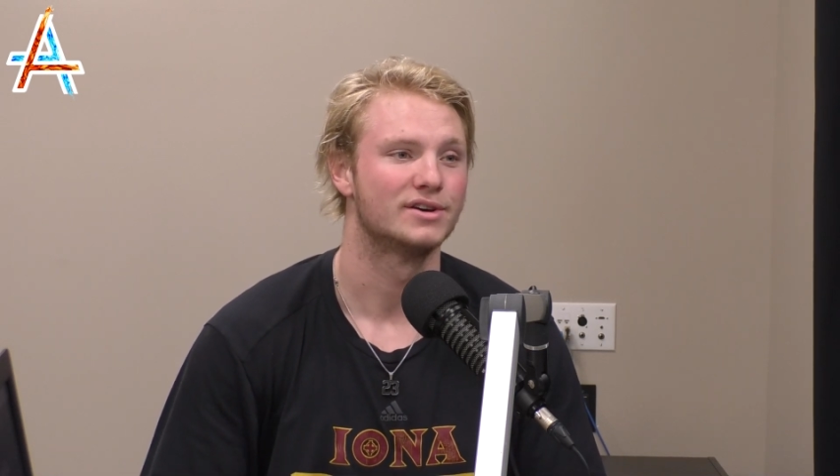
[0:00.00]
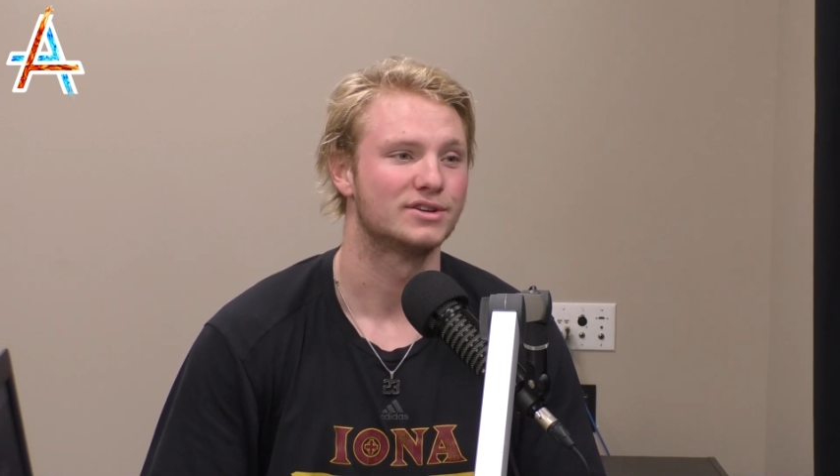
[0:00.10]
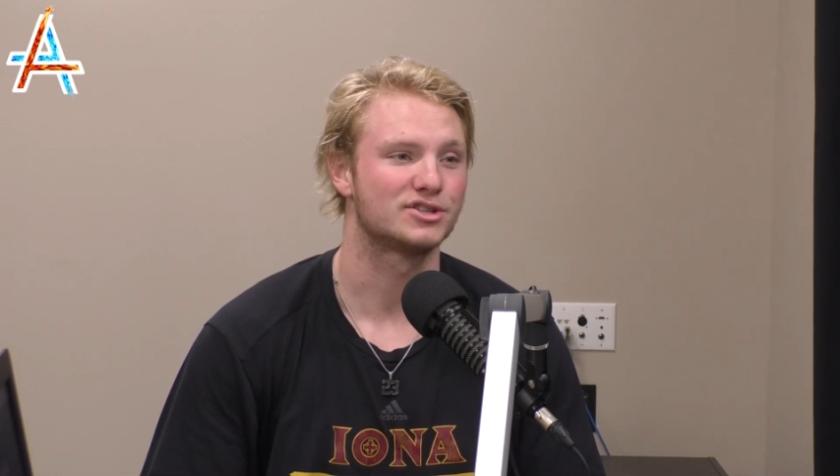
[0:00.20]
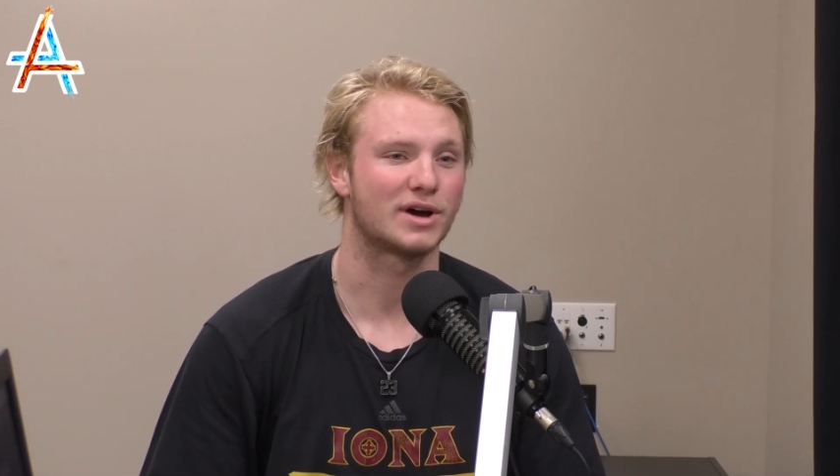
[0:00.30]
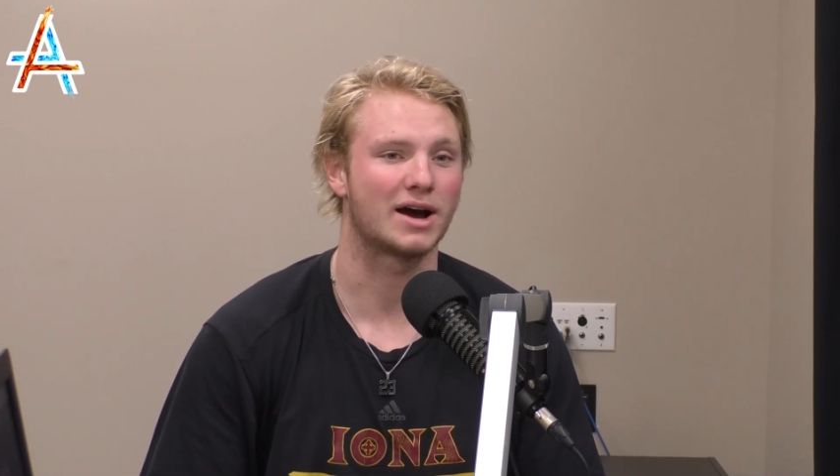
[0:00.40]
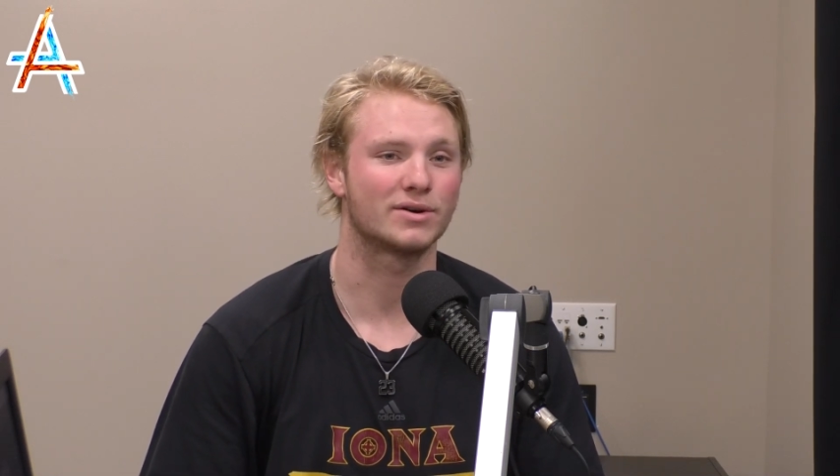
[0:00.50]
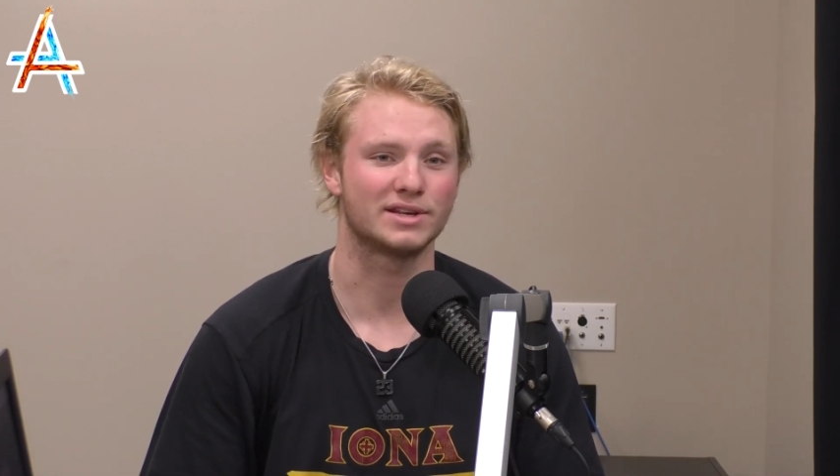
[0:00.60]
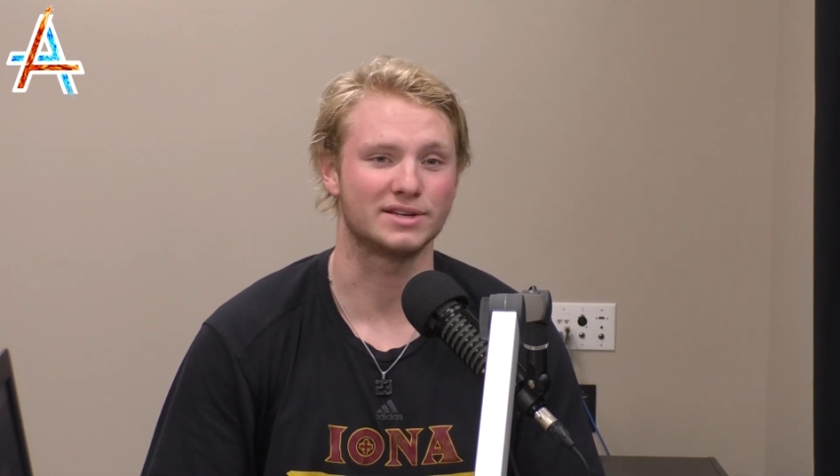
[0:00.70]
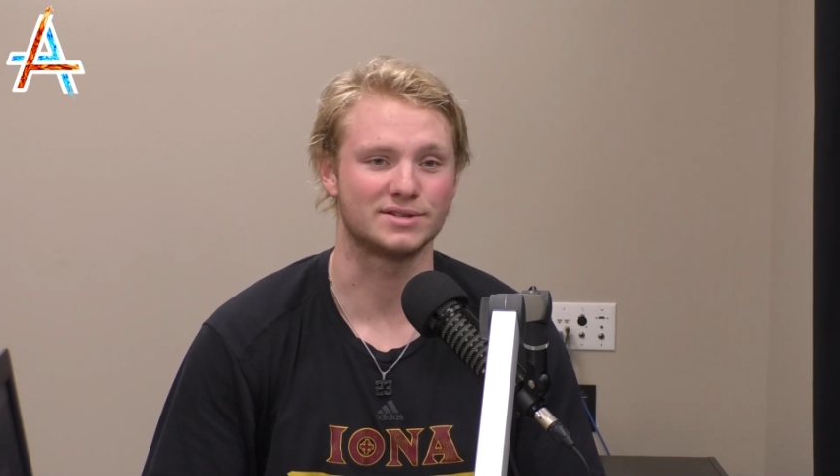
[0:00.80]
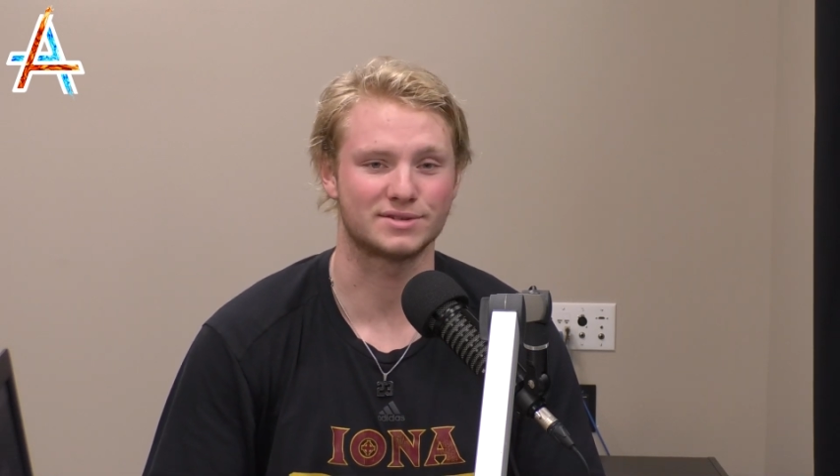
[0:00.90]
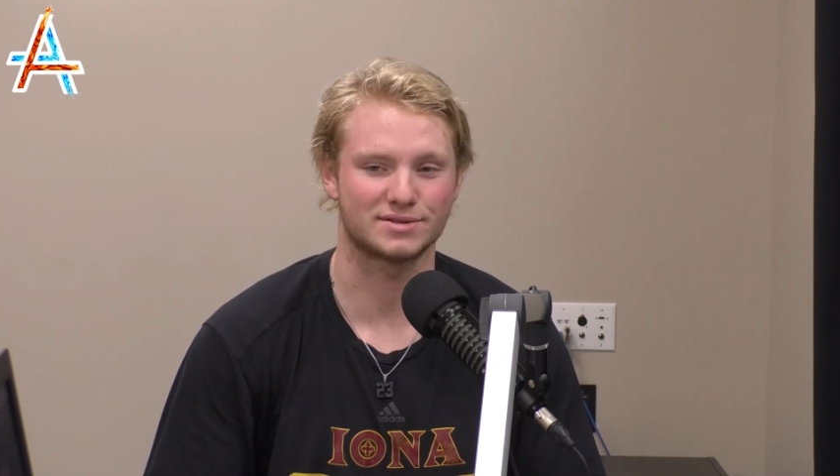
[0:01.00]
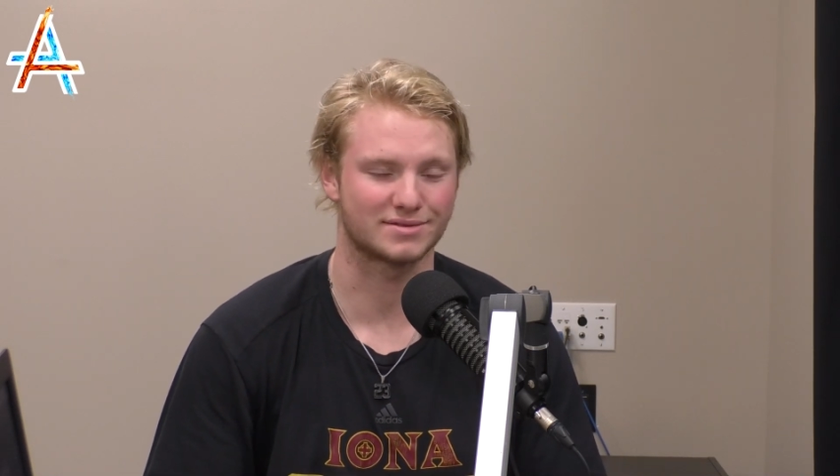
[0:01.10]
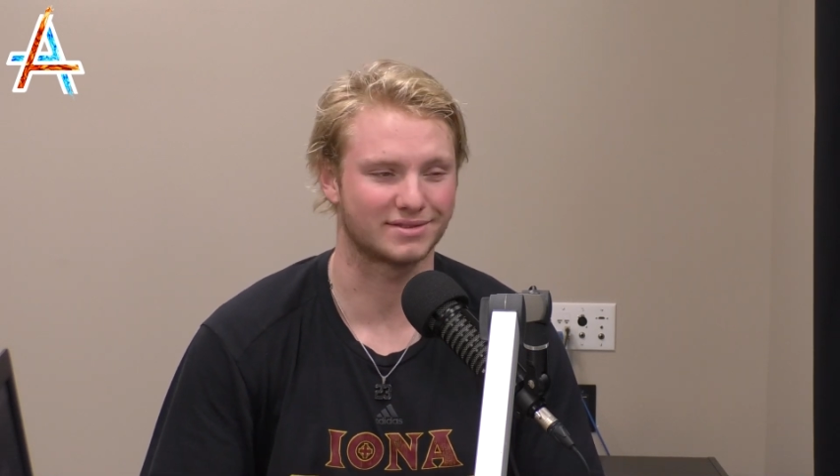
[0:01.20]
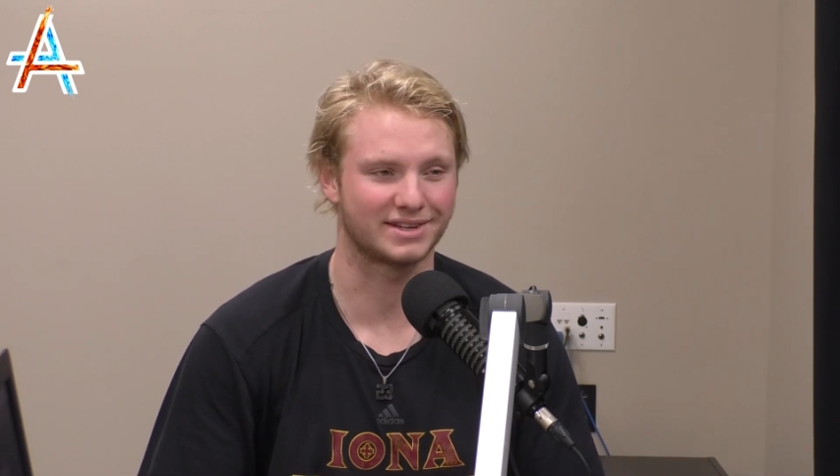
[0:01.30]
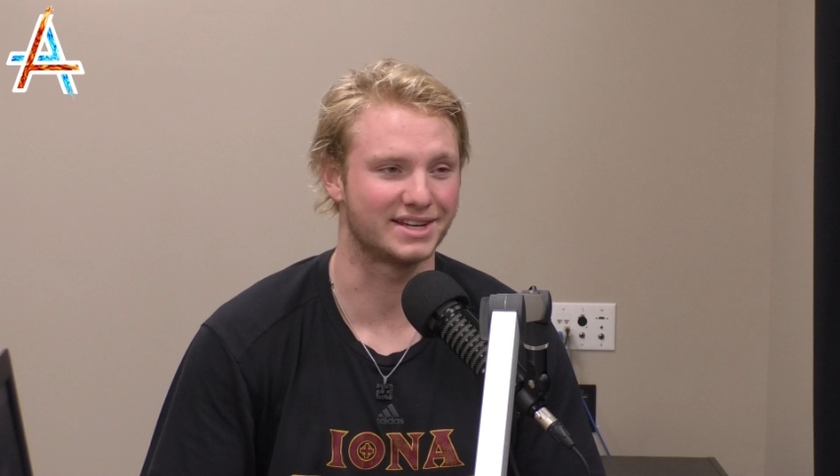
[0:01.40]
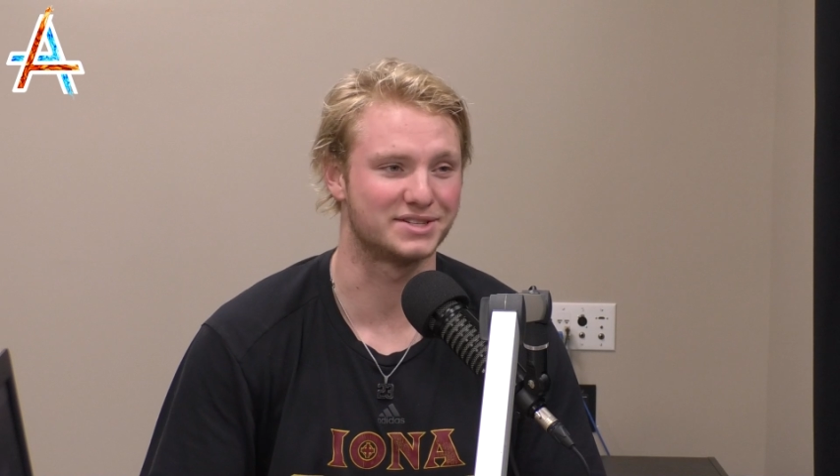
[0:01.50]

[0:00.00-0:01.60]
So how are these kids